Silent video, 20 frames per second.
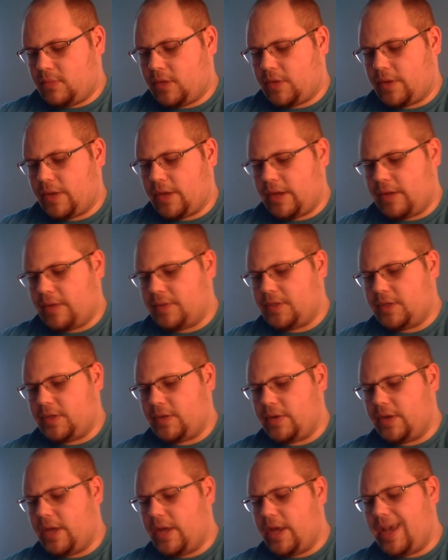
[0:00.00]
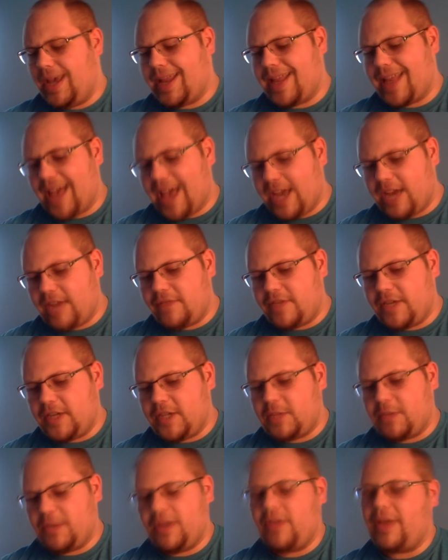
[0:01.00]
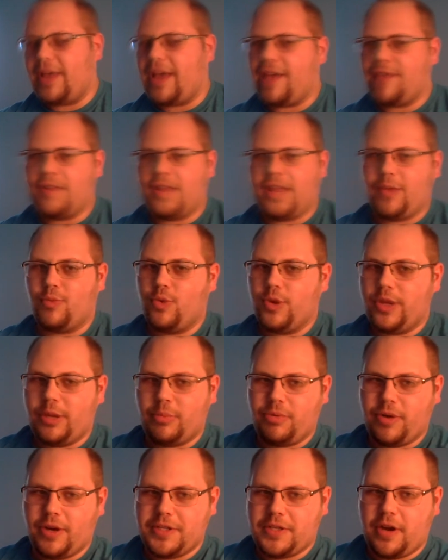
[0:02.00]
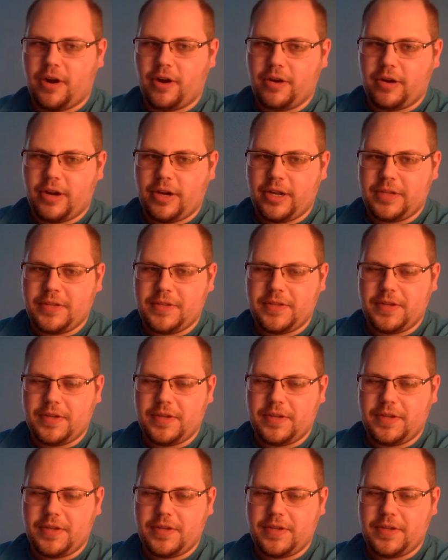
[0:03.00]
Okay, so it kind of does, but you have to like really press hard on it.